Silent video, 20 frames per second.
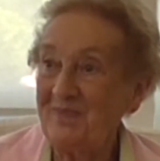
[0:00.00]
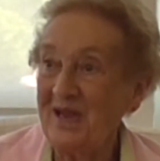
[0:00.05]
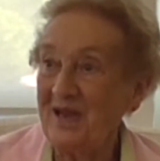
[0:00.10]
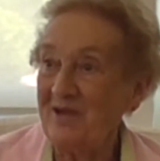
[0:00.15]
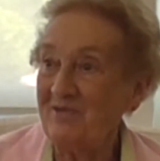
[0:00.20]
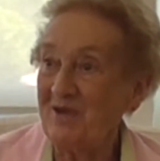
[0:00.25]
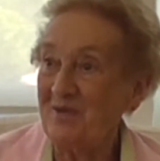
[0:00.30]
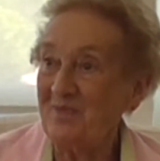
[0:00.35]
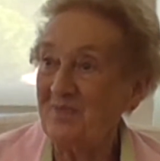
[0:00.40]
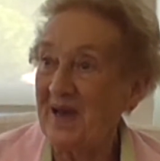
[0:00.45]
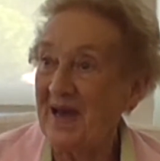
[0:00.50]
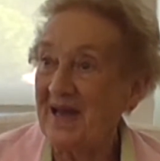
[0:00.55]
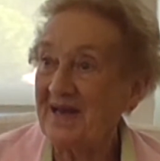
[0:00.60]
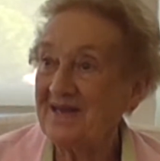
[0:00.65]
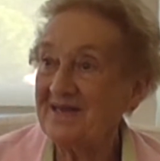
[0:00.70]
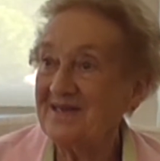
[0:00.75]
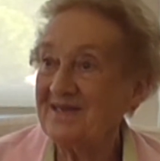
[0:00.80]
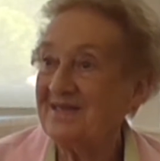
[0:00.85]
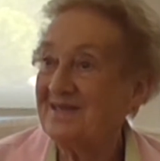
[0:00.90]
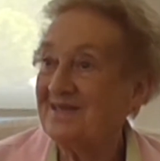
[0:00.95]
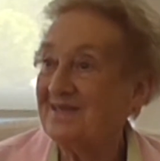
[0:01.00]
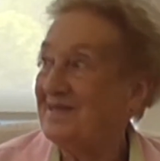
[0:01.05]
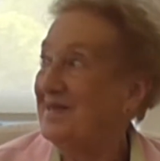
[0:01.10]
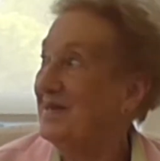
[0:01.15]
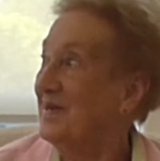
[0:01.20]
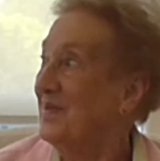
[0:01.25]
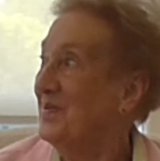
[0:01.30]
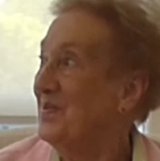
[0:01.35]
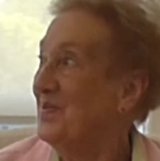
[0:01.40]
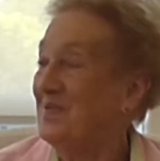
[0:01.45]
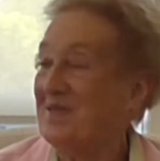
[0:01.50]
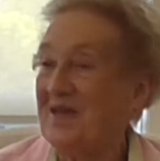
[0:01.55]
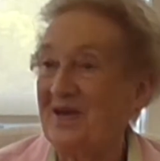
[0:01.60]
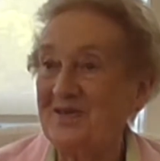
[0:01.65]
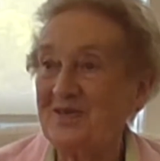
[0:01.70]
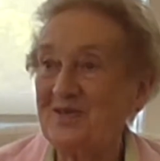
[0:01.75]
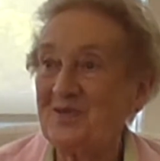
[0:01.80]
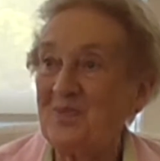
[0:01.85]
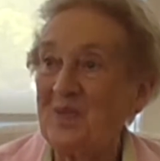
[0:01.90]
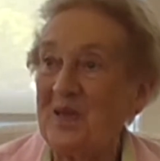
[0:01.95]
Mary Butters, you know, all
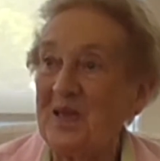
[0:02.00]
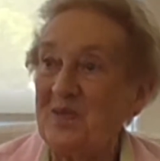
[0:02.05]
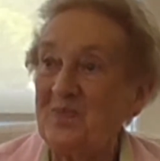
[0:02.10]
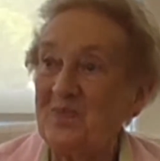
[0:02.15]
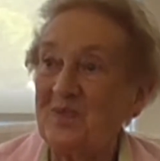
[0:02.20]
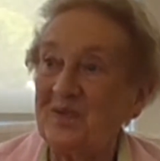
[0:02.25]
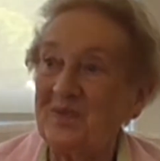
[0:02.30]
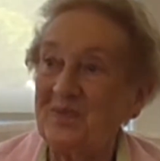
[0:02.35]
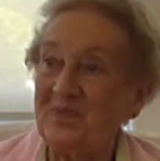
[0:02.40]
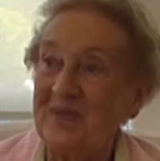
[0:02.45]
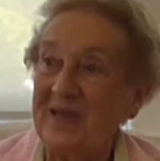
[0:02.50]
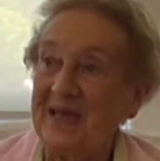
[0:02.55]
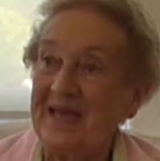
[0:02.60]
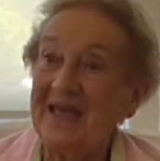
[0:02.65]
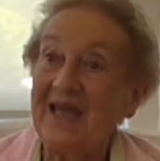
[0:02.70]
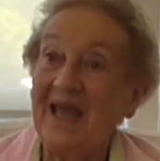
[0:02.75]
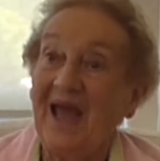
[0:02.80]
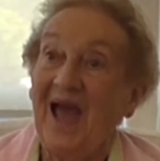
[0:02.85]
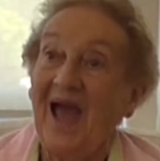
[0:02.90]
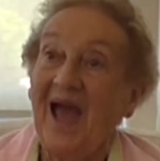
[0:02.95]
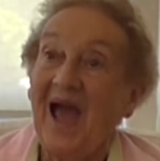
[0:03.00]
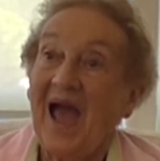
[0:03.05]
those people and me.